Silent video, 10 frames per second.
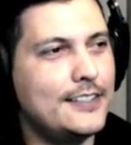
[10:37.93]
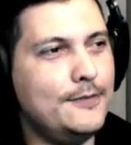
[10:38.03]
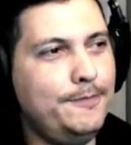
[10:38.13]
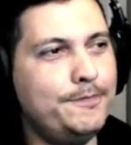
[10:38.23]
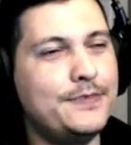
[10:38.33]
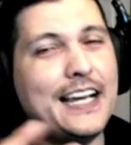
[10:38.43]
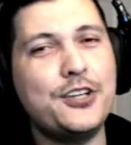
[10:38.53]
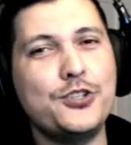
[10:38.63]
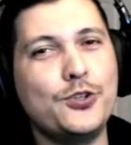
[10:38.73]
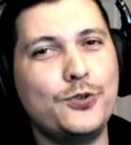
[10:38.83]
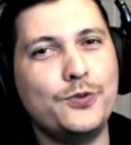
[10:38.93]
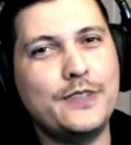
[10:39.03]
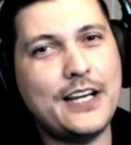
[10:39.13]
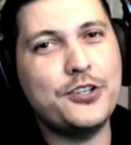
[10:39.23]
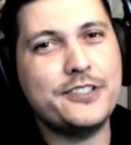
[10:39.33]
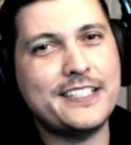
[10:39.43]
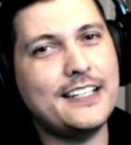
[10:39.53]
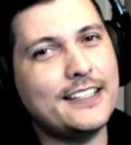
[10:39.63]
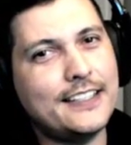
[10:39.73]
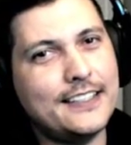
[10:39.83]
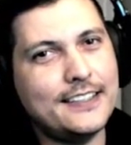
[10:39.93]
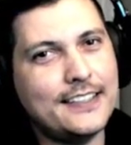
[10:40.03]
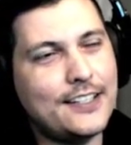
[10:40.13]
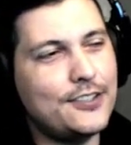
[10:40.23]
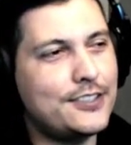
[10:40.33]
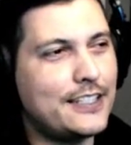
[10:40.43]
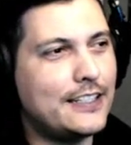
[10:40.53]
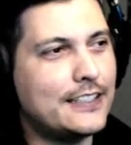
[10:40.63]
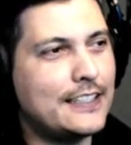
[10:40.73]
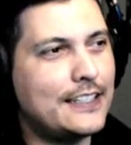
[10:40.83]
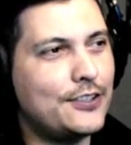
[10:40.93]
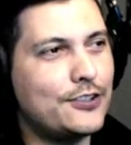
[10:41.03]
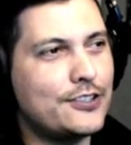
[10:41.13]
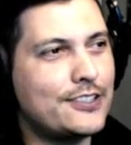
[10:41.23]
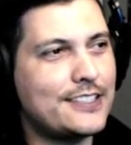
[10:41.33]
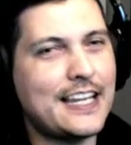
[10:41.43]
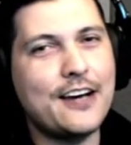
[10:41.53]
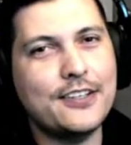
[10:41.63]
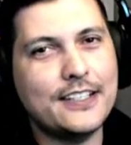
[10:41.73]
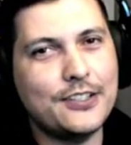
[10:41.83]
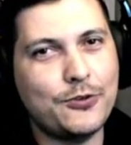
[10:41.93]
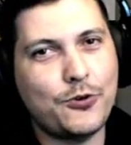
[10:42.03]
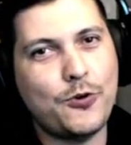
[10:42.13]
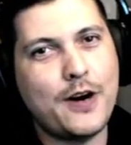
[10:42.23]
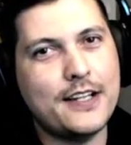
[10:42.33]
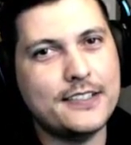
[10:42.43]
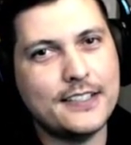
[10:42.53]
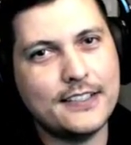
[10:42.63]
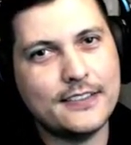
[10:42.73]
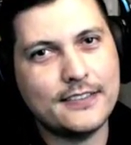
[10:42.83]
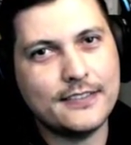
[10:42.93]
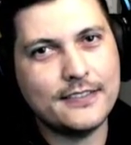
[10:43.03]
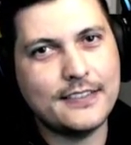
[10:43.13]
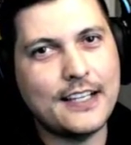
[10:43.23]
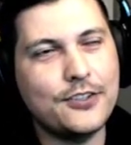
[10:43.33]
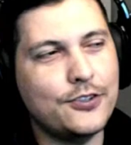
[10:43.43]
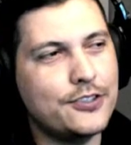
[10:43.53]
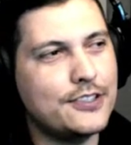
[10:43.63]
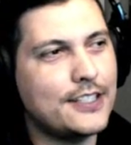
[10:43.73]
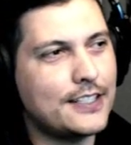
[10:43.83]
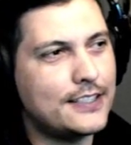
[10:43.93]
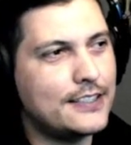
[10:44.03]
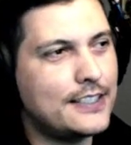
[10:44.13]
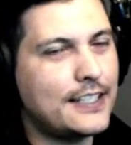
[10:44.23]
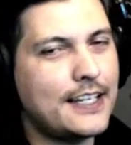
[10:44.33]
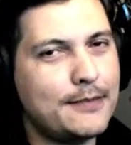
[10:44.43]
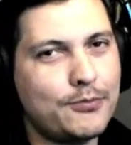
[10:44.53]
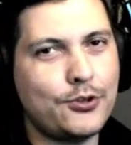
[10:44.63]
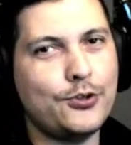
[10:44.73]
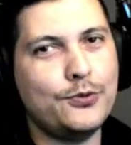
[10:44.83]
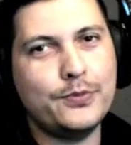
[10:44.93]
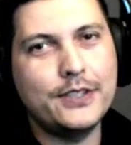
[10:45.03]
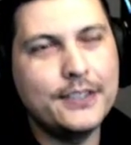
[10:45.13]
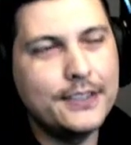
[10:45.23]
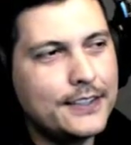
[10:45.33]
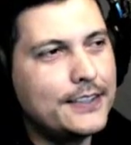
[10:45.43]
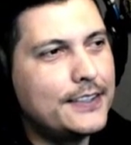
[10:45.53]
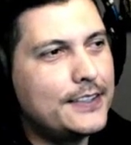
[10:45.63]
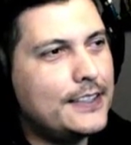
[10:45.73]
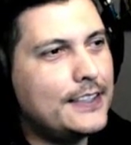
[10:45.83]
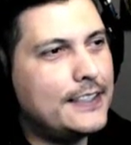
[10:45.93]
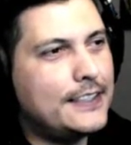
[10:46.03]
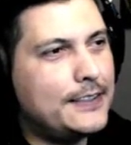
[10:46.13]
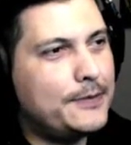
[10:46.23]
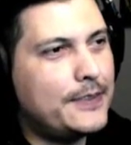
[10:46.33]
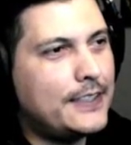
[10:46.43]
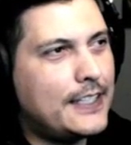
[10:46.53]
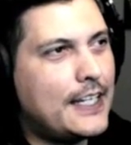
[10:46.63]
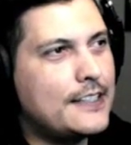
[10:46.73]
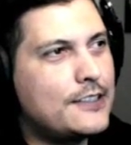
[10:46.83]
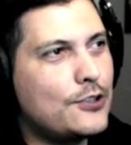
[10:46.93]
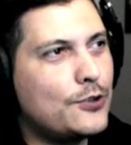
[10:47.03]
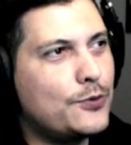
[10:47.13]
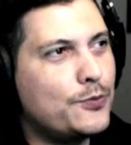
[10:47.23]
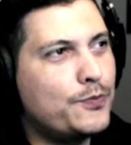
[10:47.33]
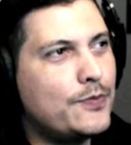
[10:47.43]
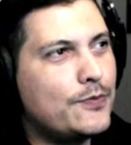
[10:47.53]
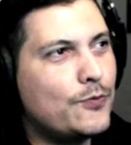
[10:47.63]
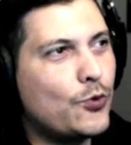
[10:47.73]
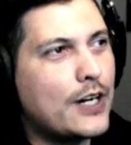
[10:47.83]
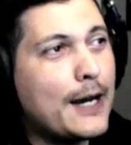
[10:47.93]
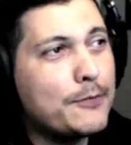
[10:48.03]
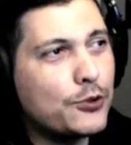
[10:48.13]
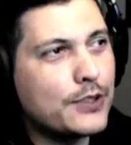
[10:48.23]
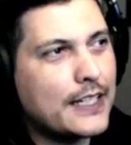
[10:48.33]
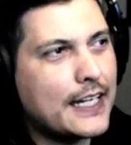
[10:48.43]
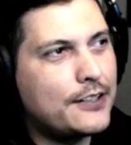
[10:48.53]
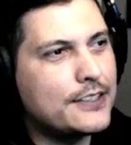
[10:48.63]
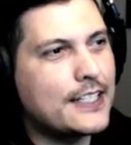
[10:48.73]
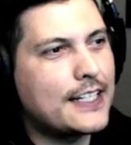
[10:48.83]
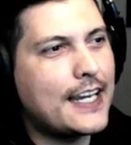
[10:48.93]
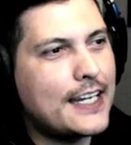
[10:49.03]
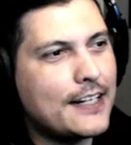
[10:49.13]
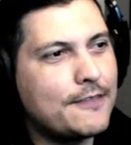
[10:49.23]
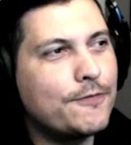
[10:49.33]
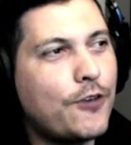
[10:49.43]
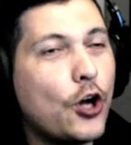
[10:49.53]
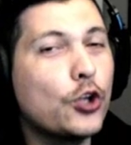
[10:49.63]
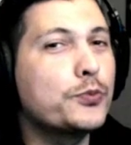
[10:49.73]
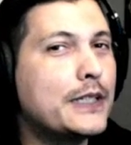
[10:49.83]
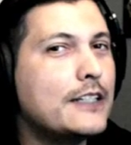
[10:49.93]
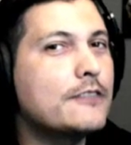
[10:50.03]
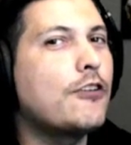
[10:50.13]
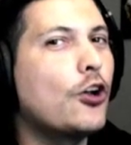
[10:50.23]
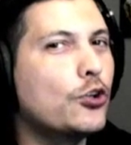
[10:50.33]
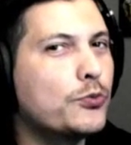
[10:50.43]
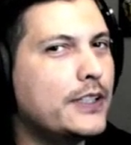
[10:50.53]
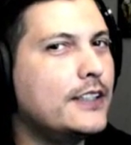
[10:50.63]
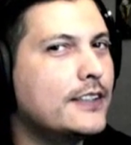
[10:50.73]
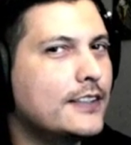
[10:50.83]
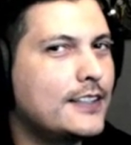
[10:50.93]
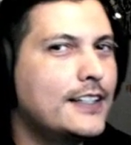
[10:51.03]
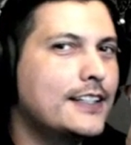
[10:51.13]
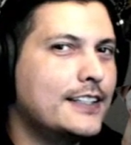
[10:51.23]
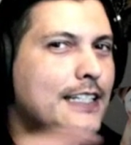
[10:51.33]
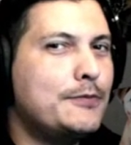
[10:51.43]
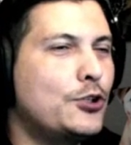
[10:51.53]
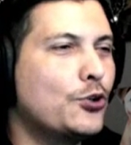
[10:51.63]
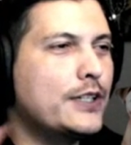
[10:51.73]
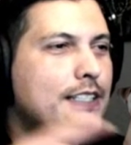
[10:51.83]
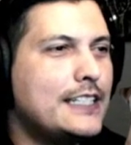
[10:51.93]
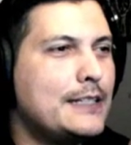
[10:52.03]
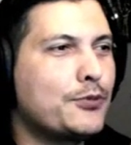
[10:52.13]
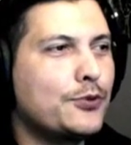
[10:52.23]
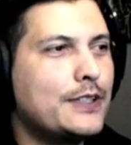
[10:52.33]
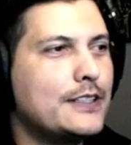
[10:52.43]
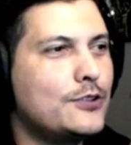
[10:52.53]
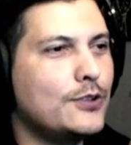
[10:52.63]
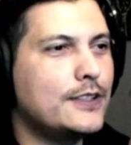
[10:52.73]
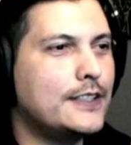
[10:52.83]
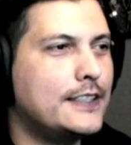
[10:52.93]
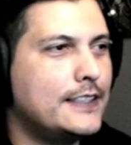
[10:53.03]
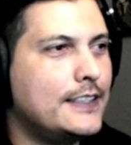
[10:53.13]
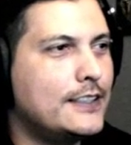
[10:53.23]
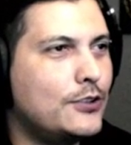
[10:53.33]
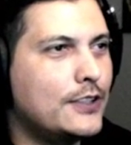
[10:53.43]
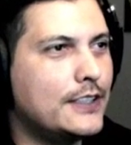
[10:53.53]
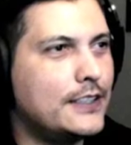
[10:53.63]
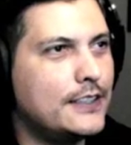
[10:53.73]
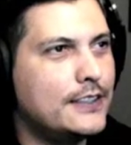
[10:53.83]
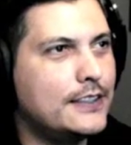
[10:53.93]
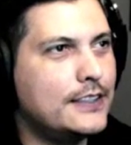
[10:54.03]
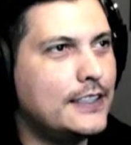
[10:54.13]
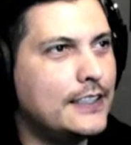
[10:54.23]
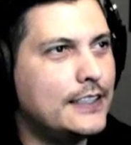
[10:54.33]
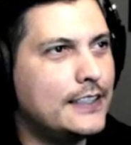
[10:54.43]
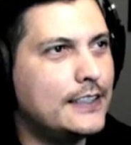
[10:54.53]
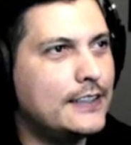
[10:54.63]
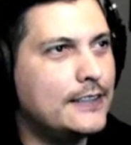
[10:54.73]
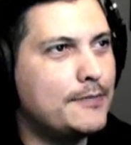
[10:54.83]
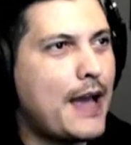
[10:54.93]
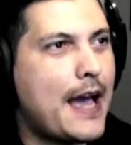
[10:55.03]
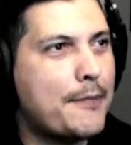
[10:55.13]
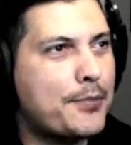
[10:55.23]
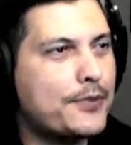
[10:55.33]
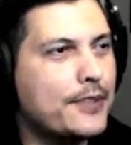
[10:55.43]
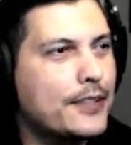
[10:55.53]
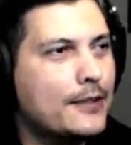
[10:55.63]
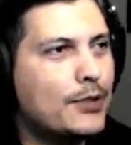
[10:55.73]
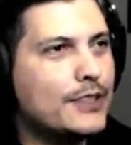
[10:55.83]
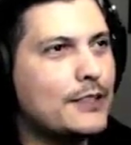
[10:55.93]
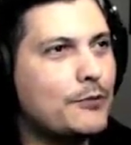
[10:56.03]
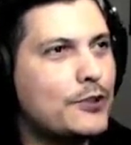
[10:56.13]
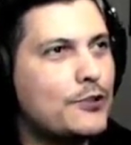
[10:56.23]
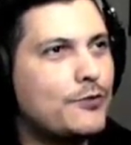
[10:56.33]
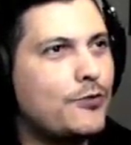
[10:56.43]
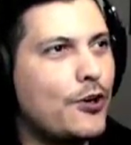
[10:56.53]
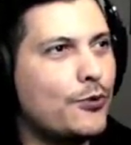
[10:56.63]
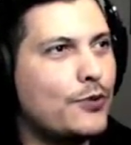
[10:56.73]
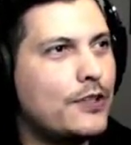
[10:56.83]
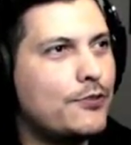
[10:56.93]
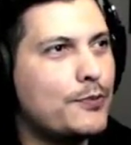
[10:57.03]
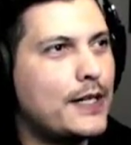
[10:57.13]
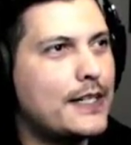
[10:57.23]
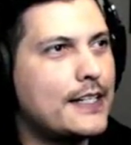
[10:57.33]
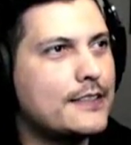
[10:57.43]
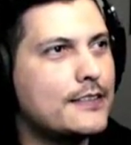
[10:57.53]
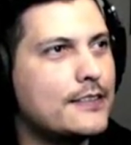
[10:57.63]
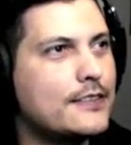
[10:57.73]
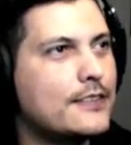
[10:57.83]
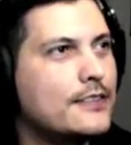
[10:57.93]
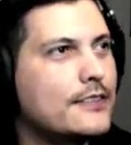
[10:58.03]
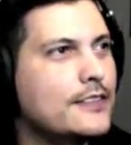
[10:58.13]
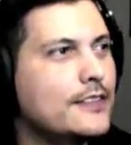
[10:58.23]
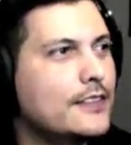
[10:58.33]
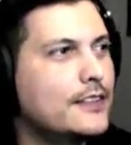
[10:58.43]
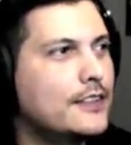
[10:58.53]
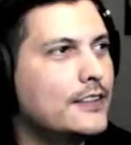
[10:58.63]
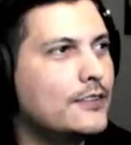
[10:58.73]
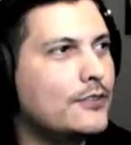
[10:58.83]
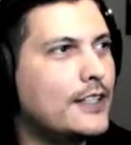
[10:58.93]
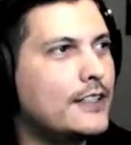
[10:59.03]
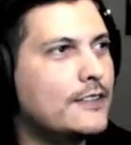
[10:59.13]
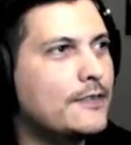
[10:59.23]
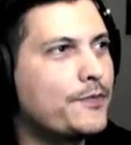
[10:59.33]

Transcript: now you're selling it. Now you're selling that you're just scouting and you're harassing, that you're just like a dickhead probe. And so what I'm doing now is like, hey, follow me, keep going deeper into the map, because I want you far away from my nexus, right?